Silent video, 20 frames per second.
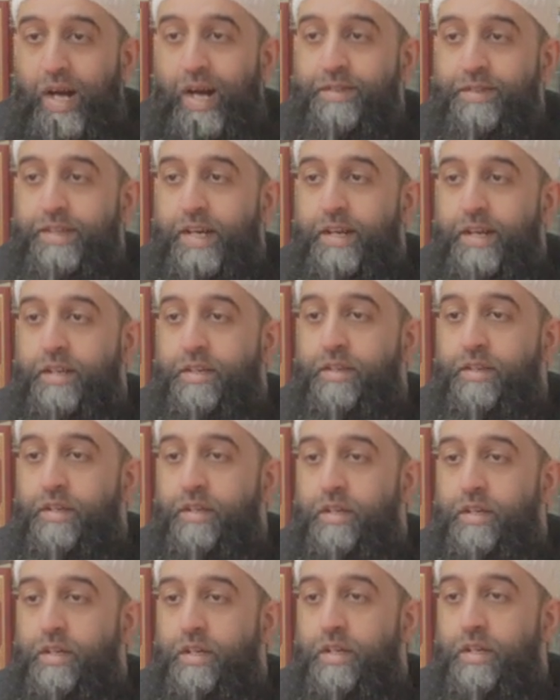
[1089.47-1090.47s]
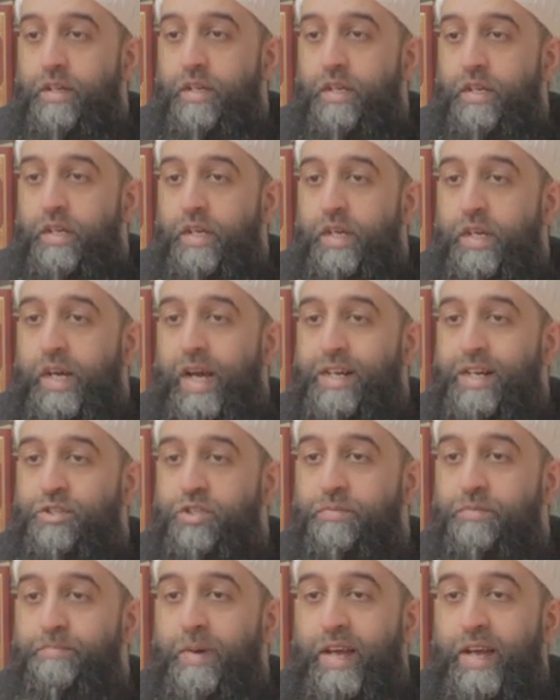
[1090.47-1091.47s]
and then he
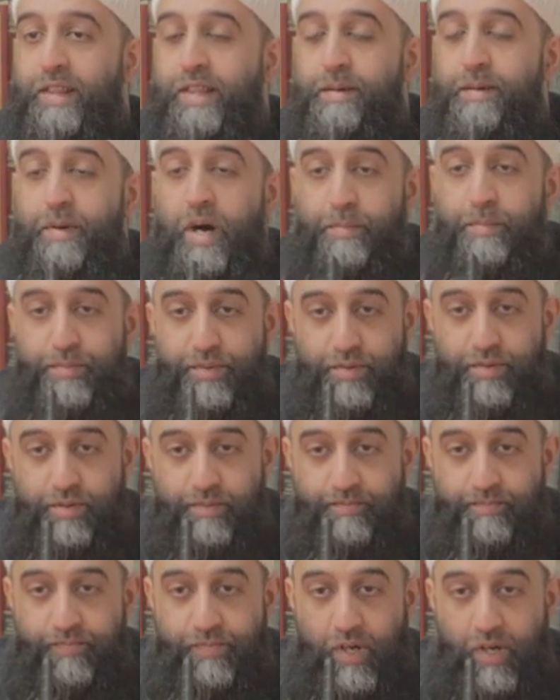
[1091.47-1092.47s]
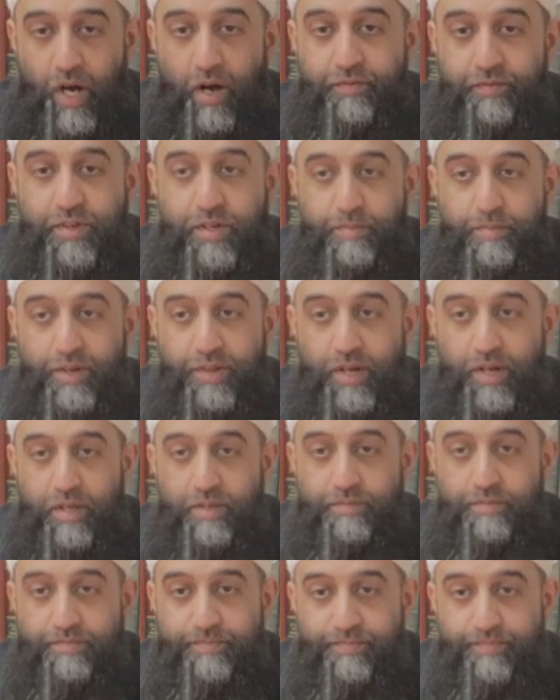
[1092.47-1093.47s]
has to make them up after
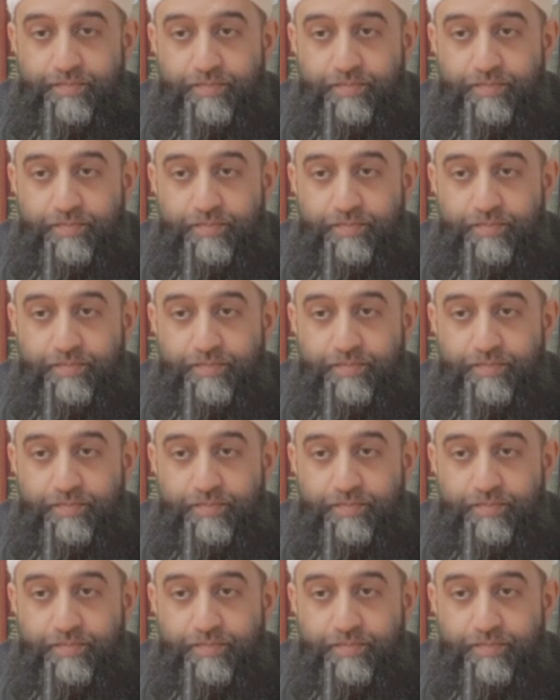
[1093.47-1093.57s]
Ramadan.